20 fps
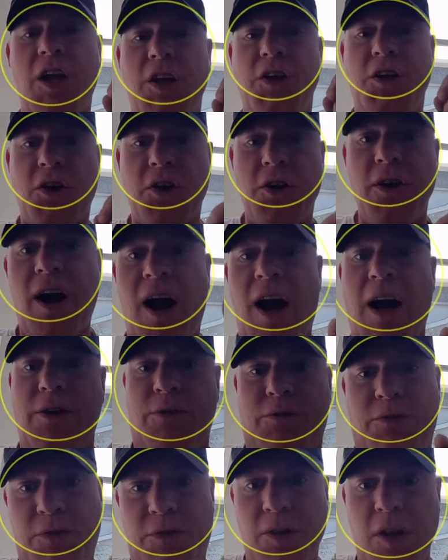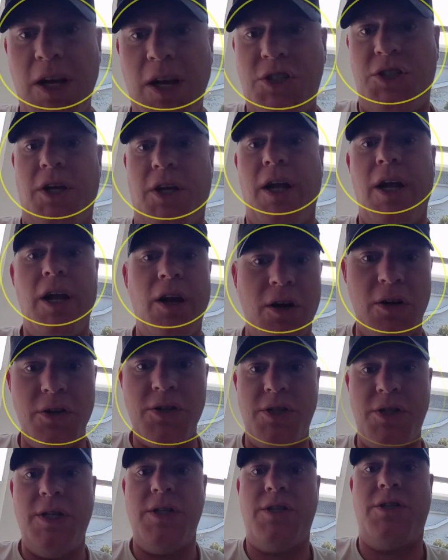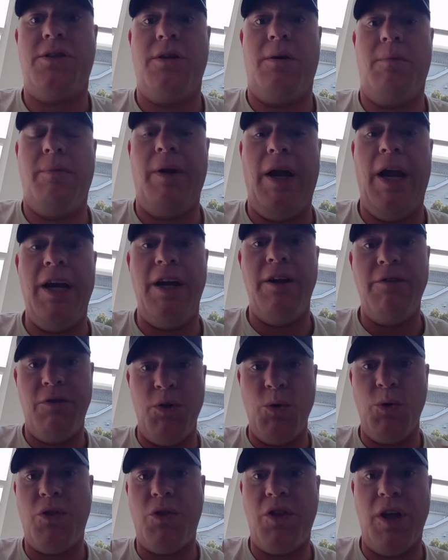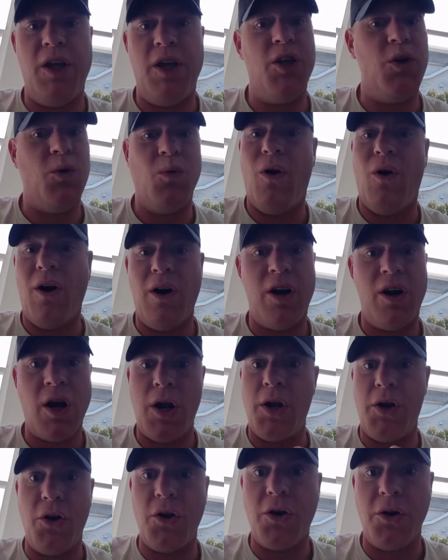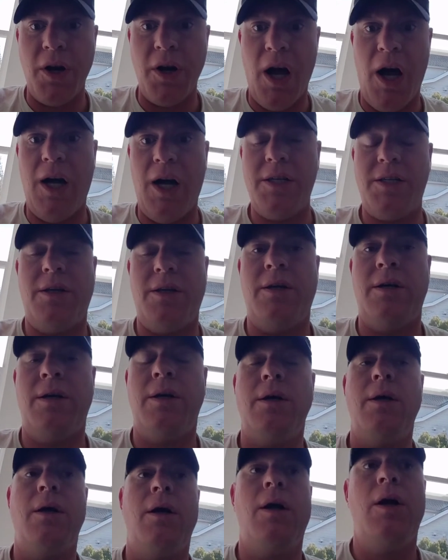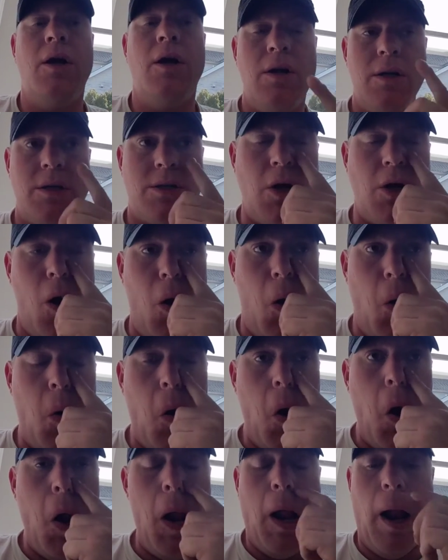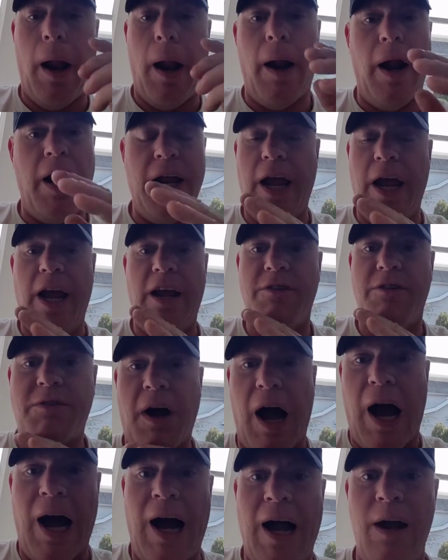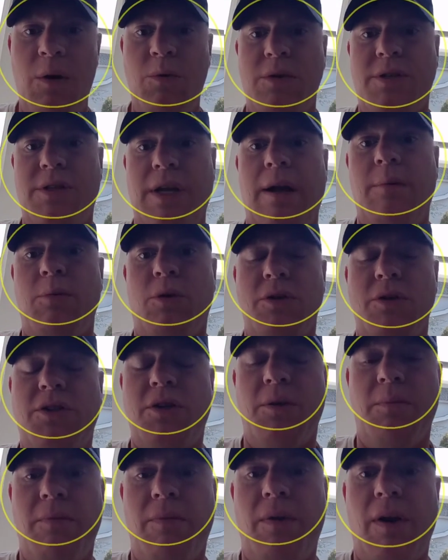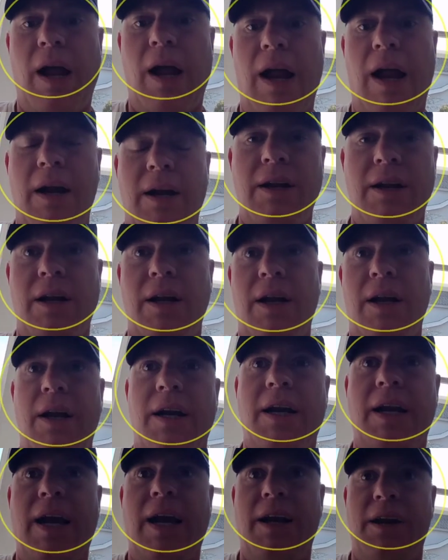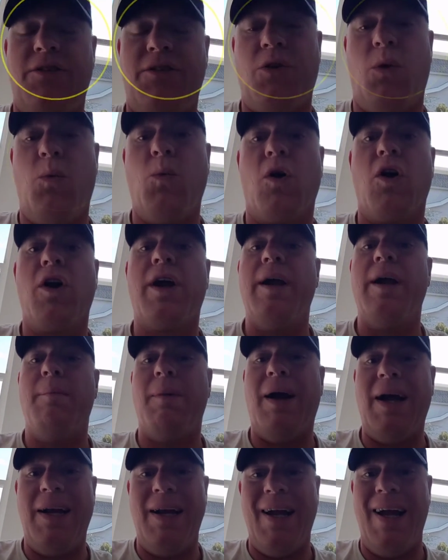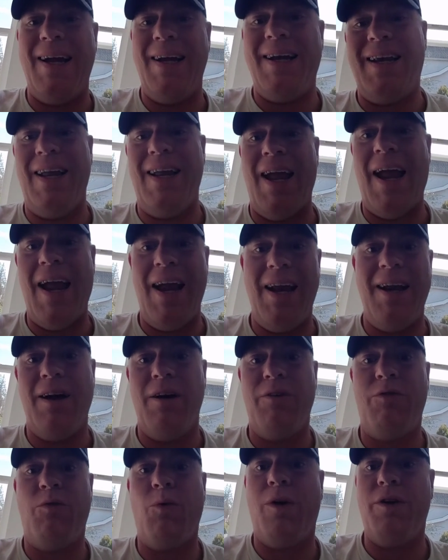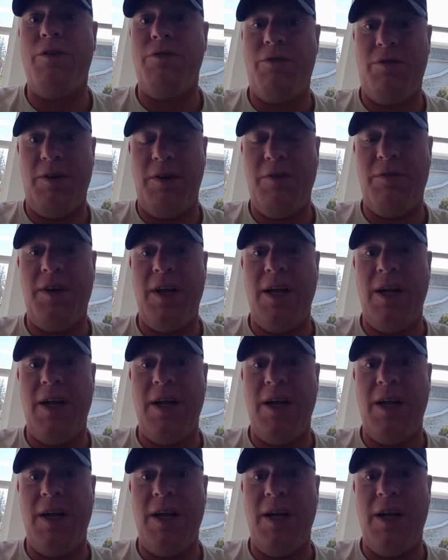not flushing your system, and if you think you are, you're not. So, if I was able to get it to work in my 98 F-150